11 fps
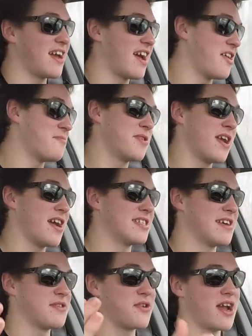I hope you guys
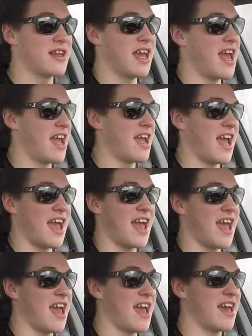have a great day,
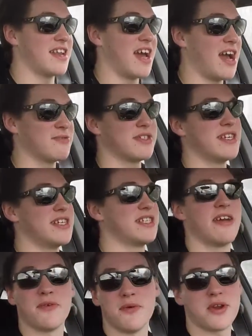and I will see each and
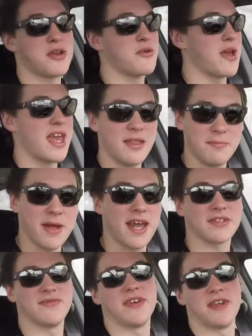every one of you in my
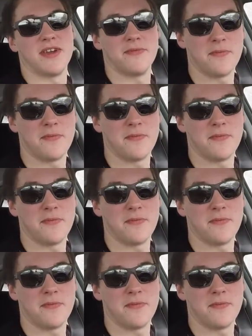next video.